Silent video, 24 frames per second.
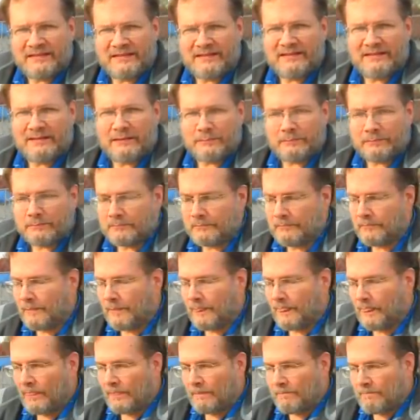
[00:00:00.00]
system.
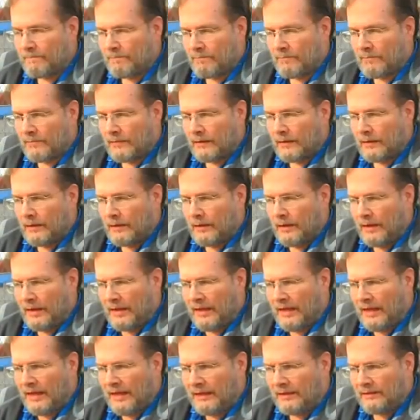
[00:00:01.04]

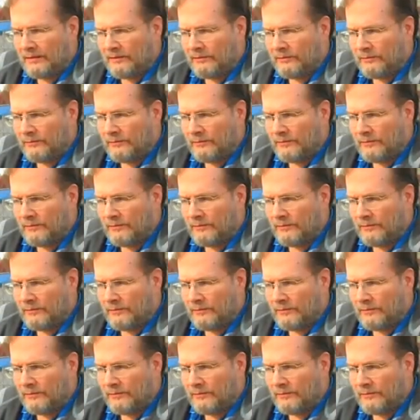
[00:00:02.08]
And,